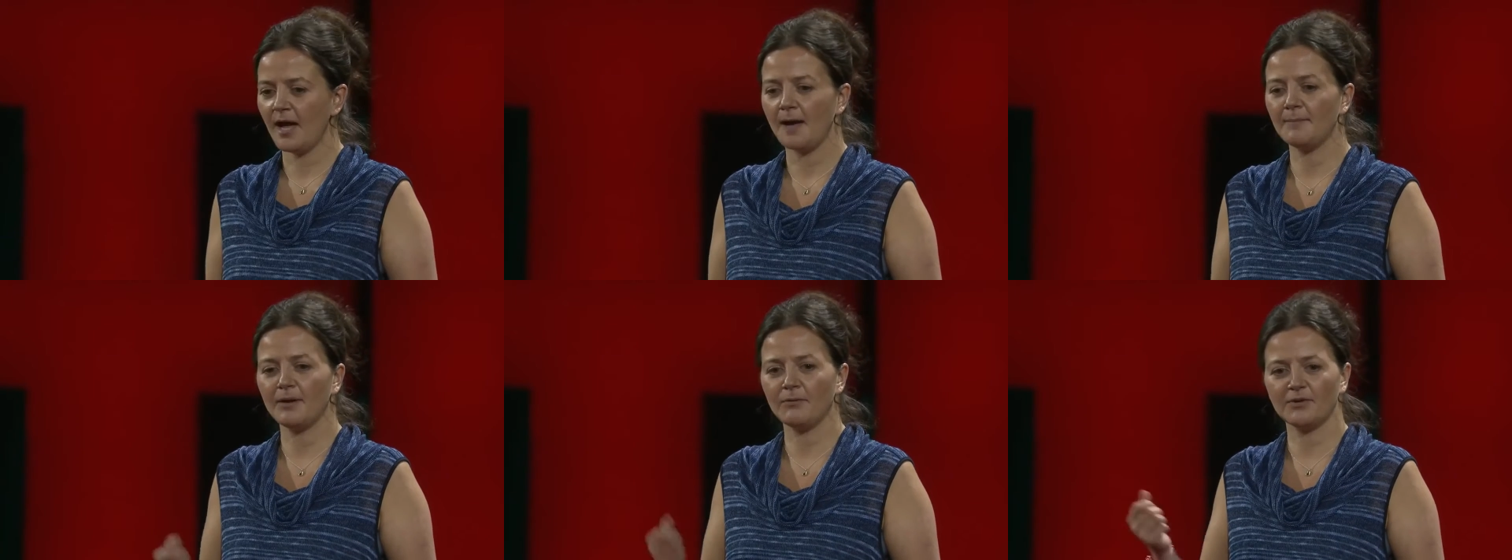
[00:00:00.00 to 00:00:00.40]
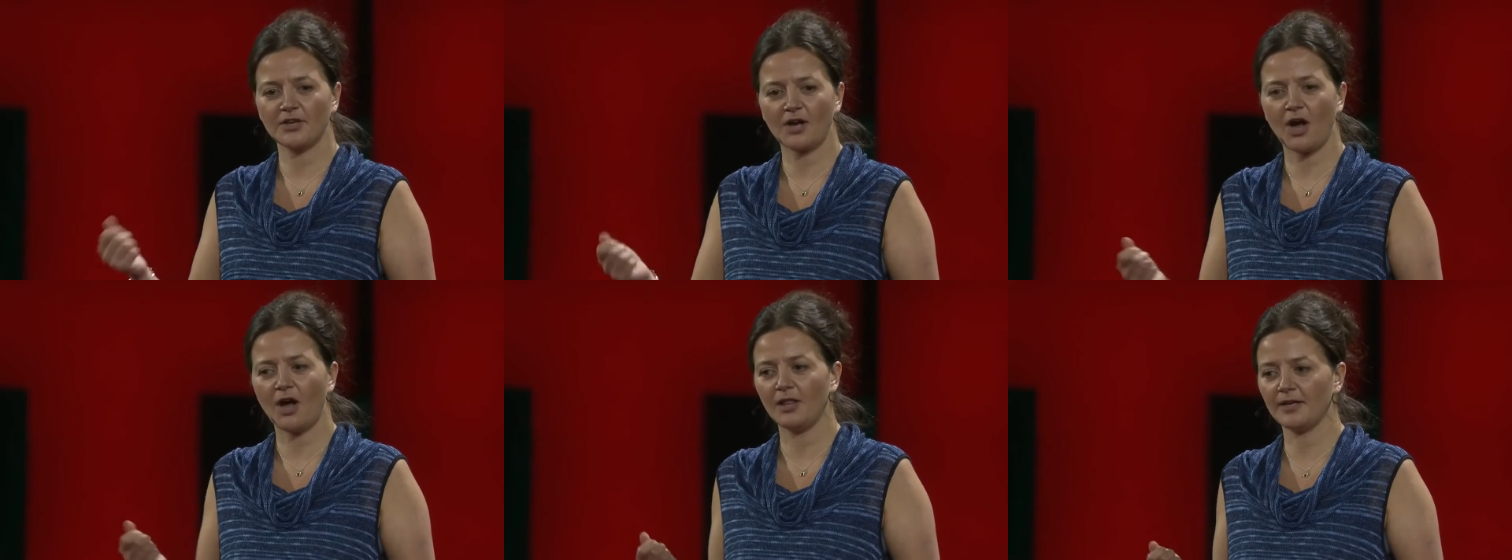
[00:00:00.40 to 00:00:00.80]
I met with a
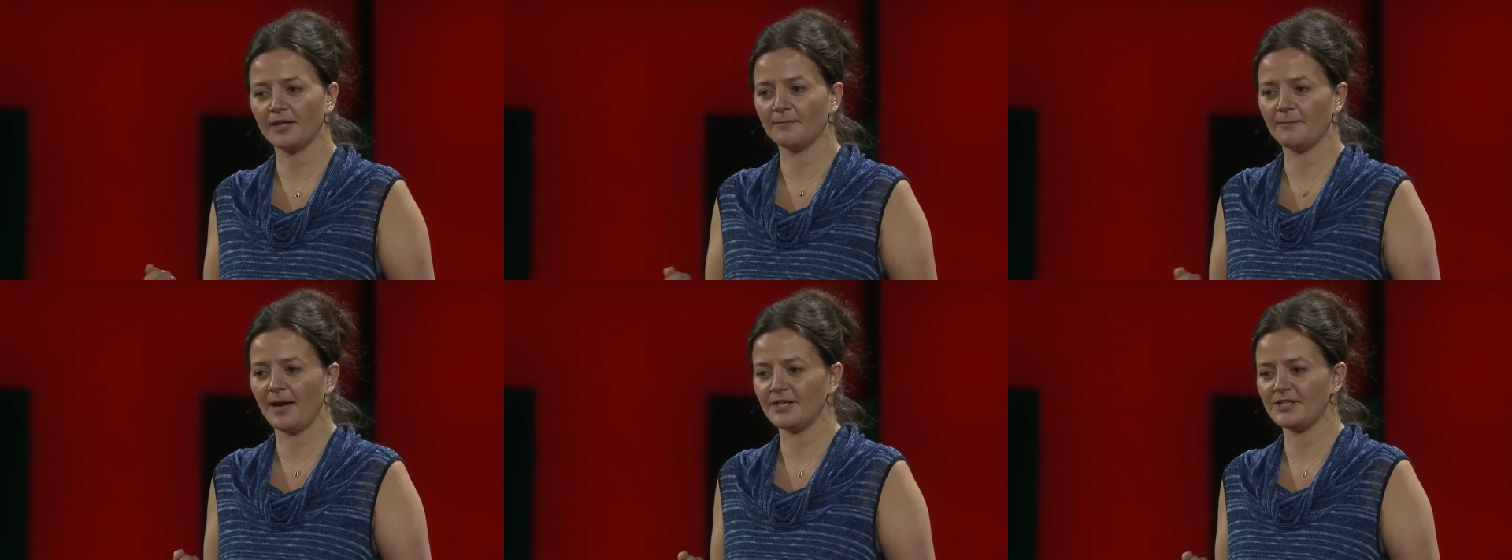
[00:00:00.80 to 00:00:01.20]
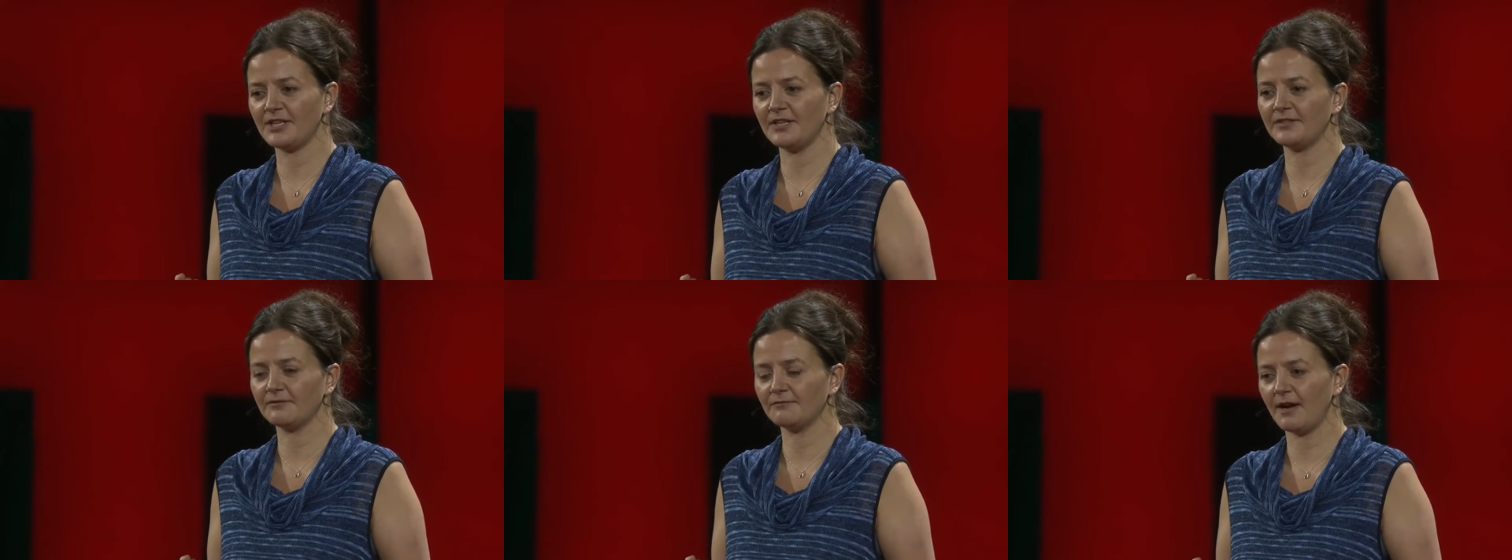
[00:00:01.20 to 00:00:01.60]
colleague of mine,
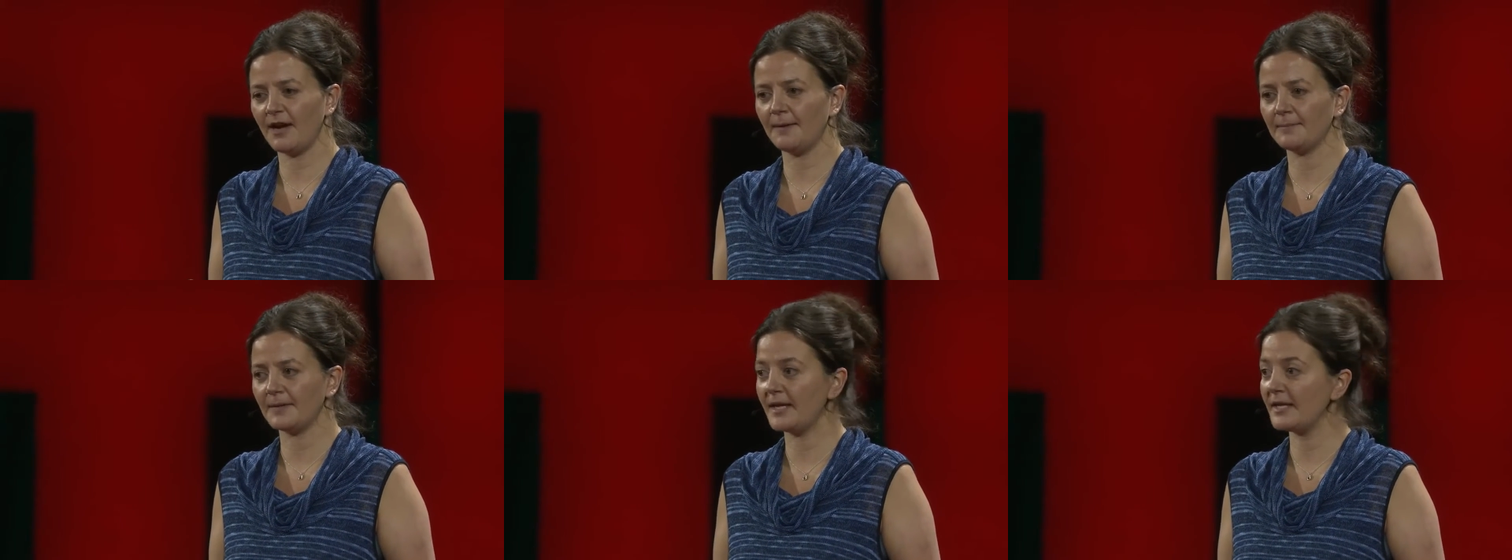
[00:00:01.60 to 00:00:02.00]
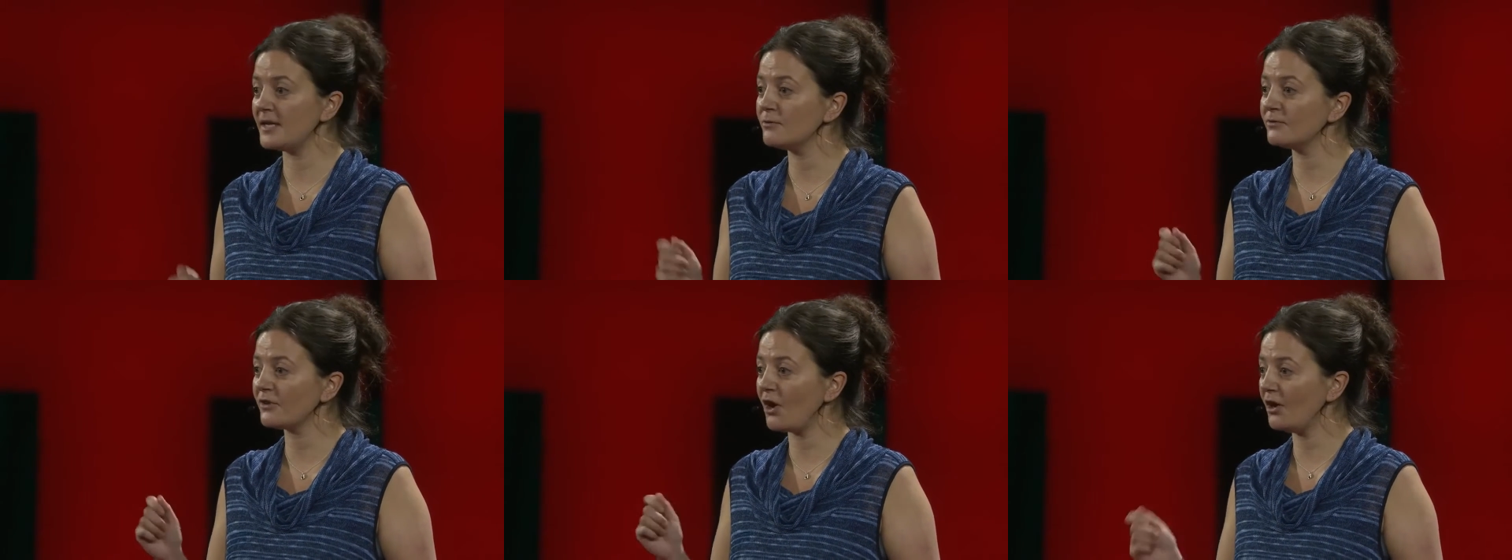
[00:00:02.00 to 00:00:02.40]
Jason Wright, and
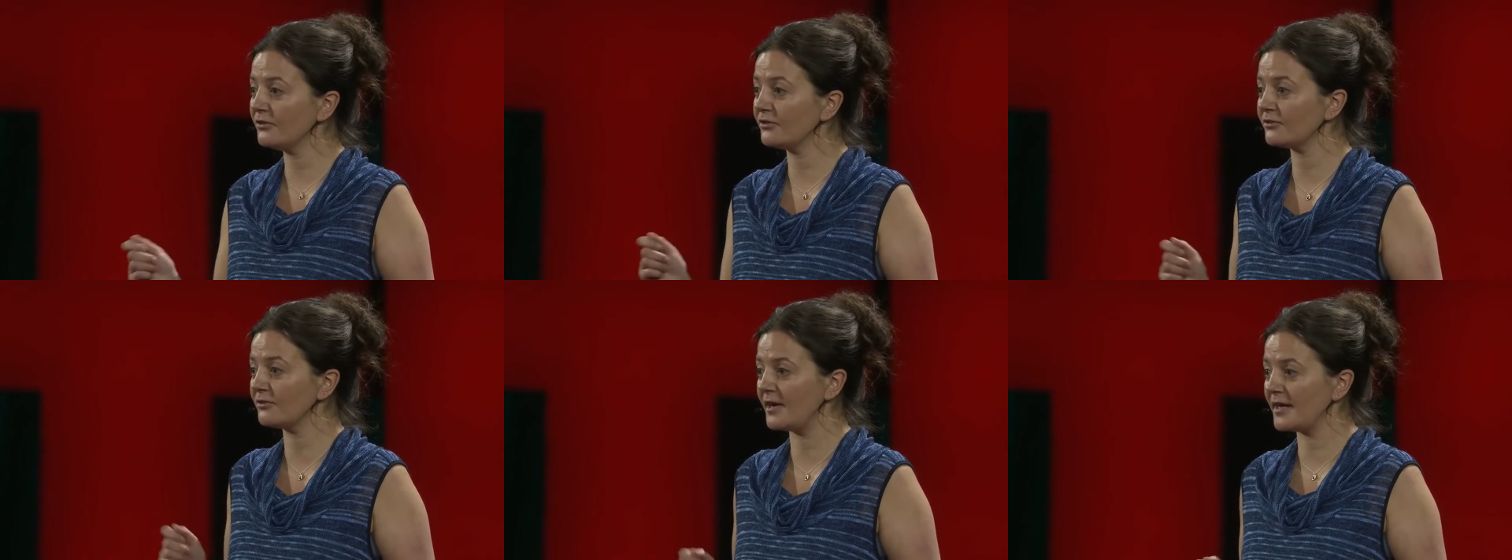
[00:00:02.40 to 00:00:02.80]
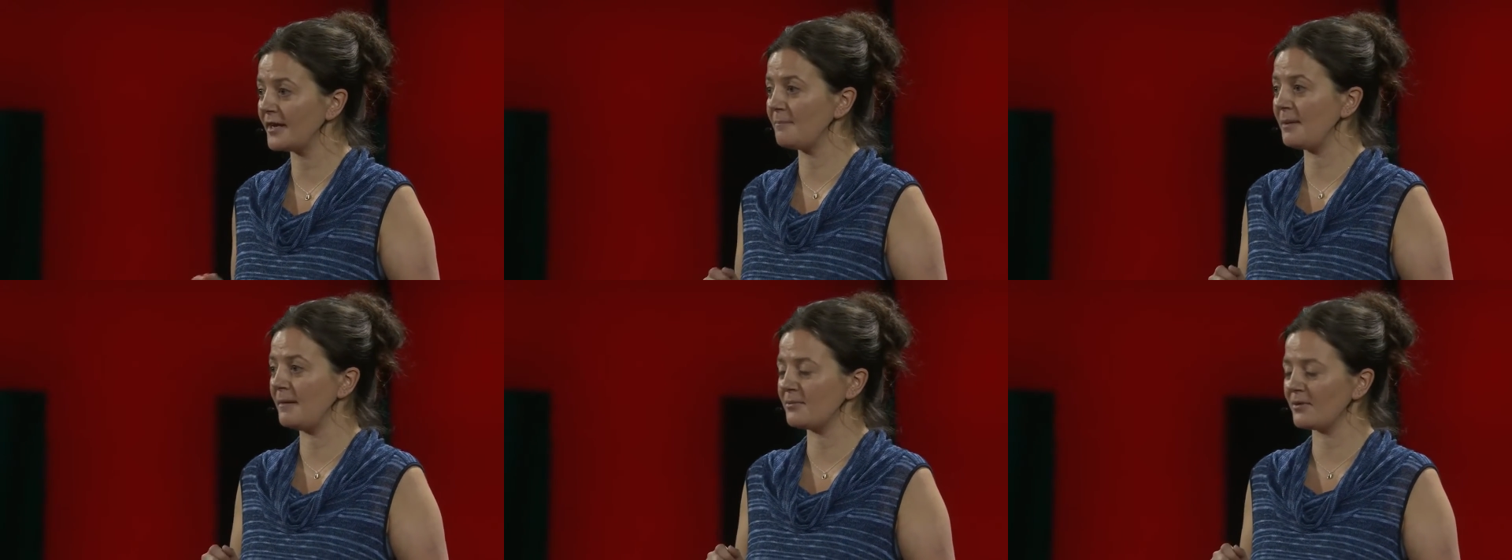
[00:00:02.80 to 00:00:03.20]
he was also writing
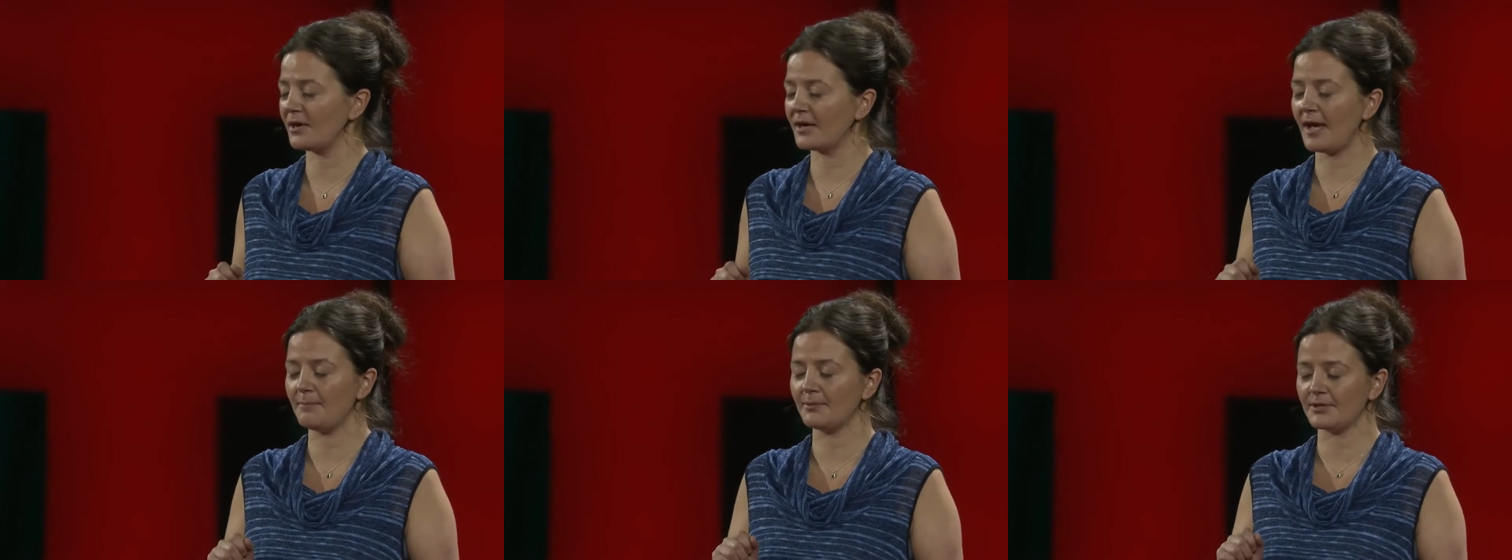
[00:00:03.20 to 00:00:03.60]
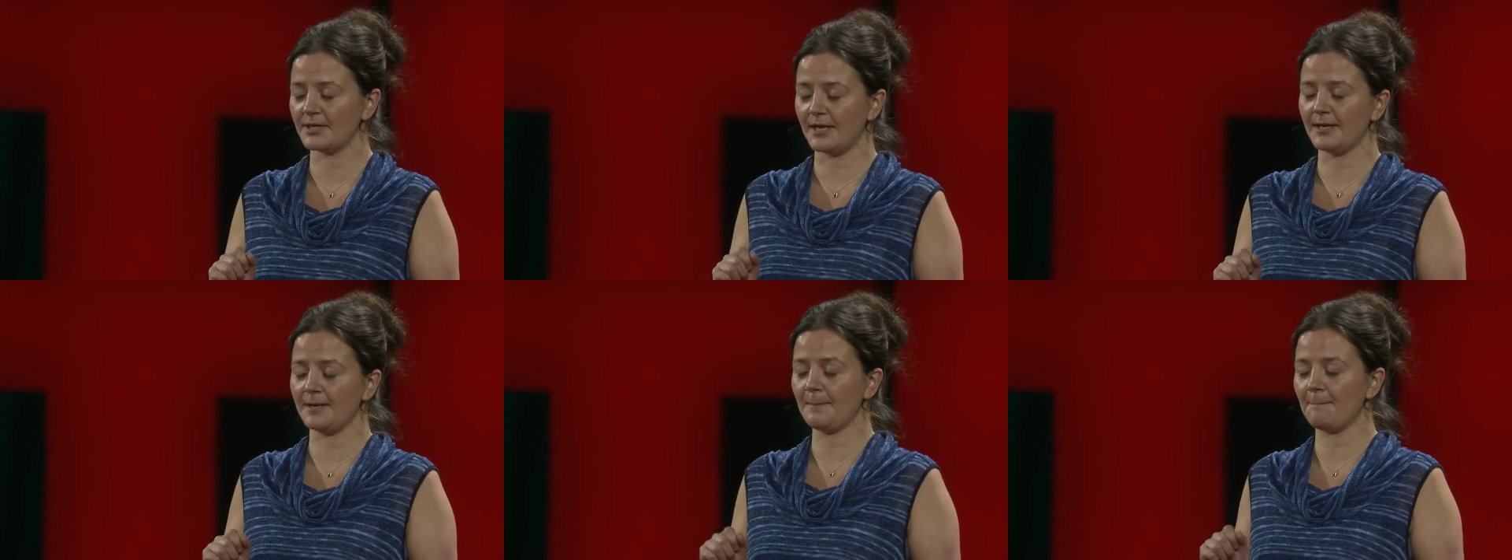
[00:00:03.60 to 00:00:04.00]
a paper on Kepler
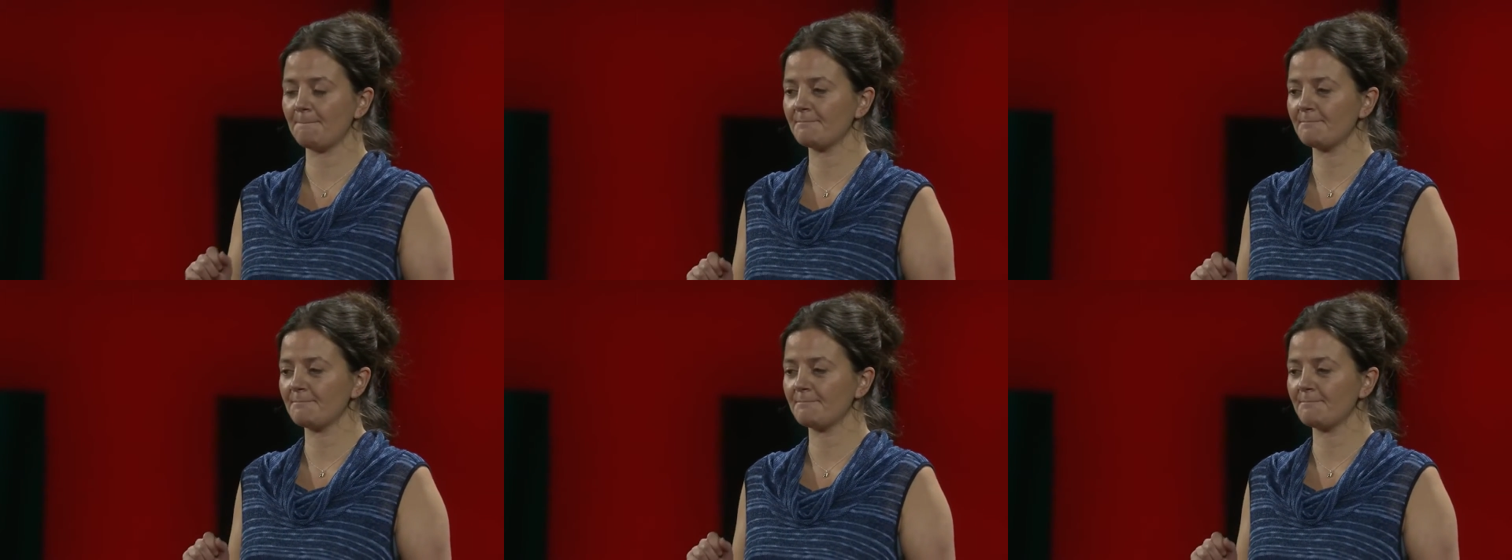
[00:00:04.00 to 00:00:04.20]
data.